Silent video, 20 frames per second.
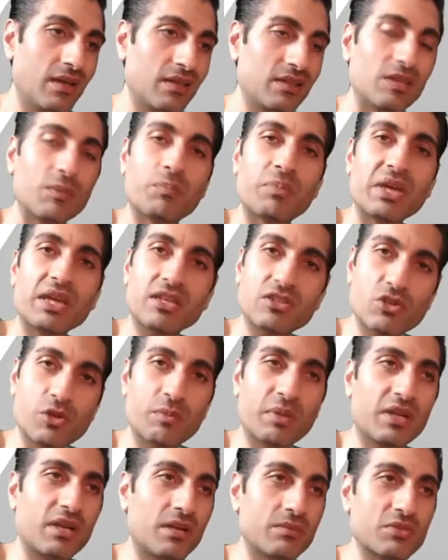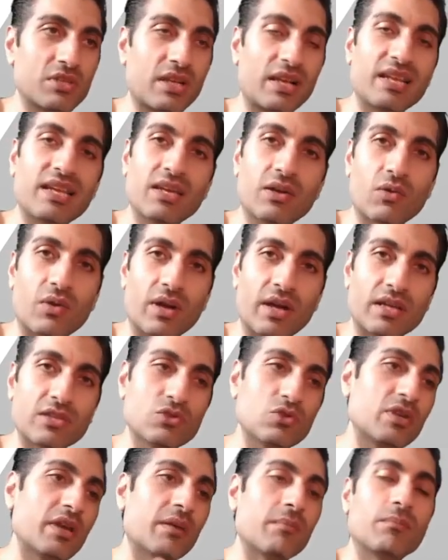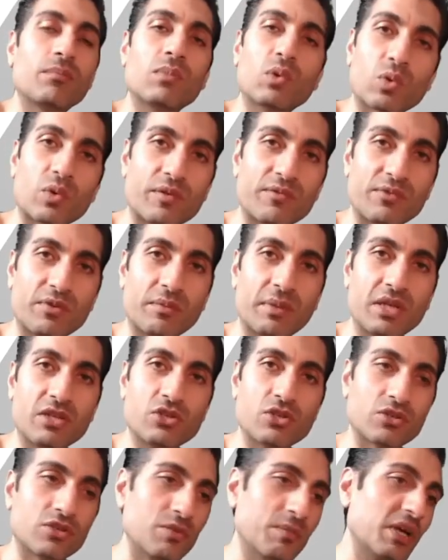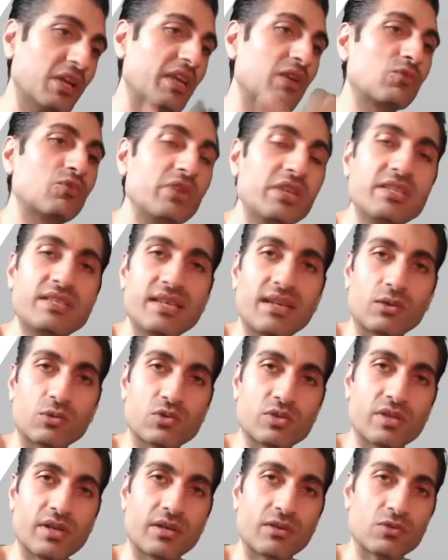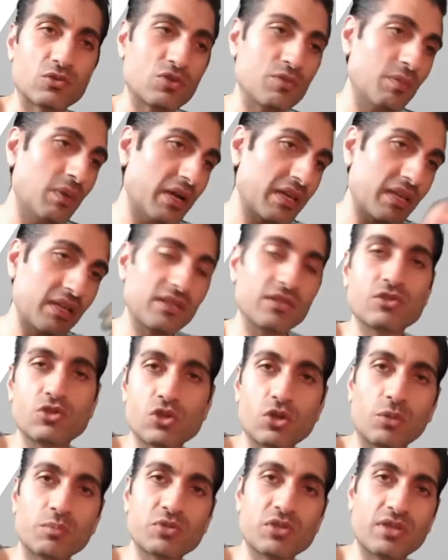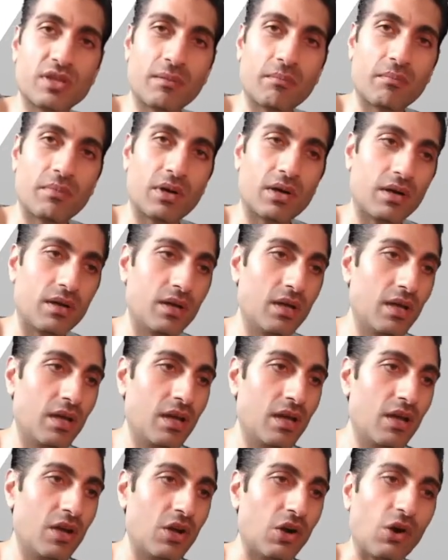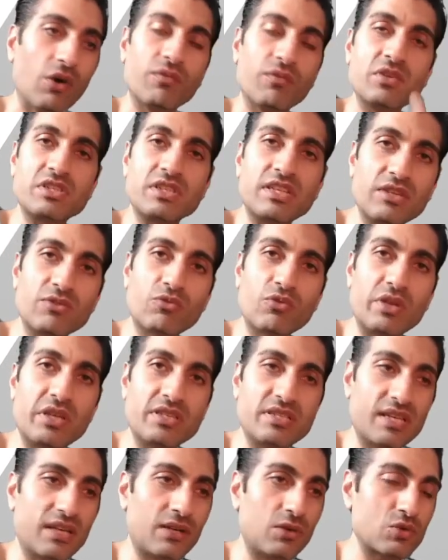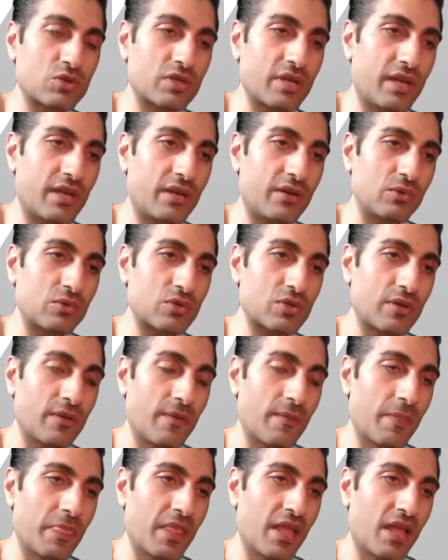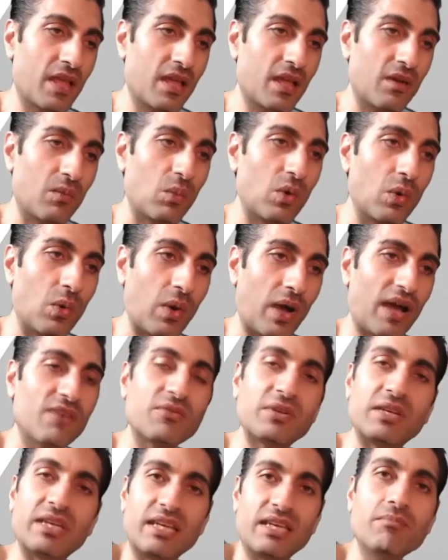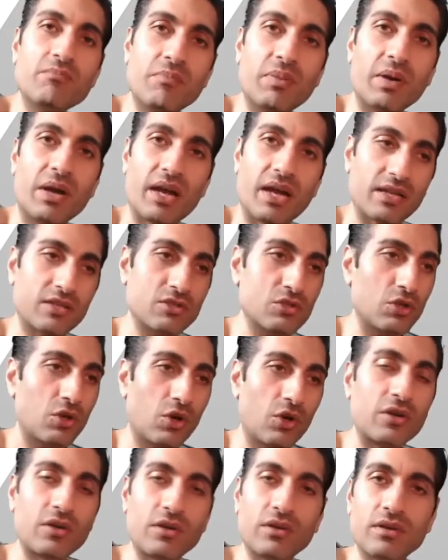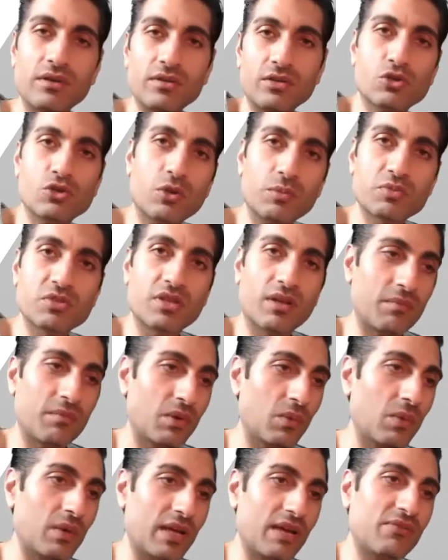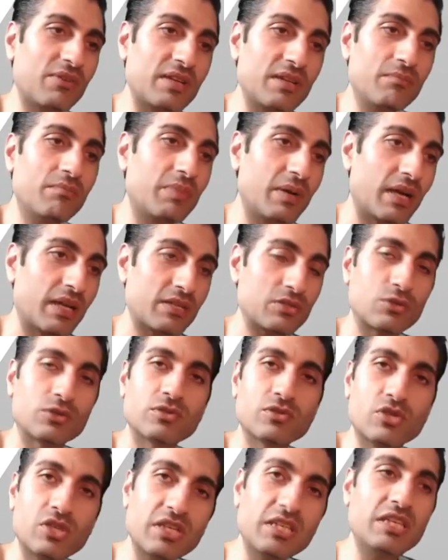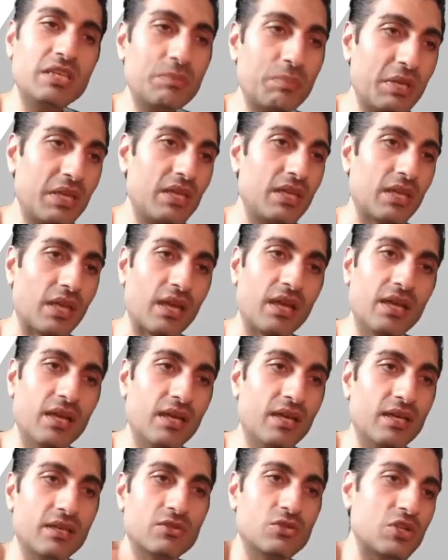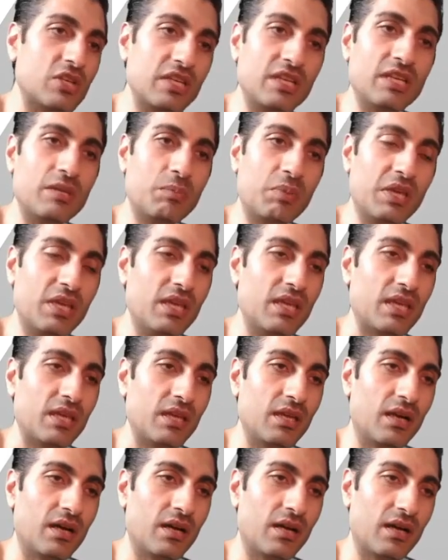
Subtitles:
The picture becomes clearer as you get more information. You might get retail sales, you might get the jobs number. Obviously, retail sales will have an impact on the jobs number, will have an impact on GDP. GDP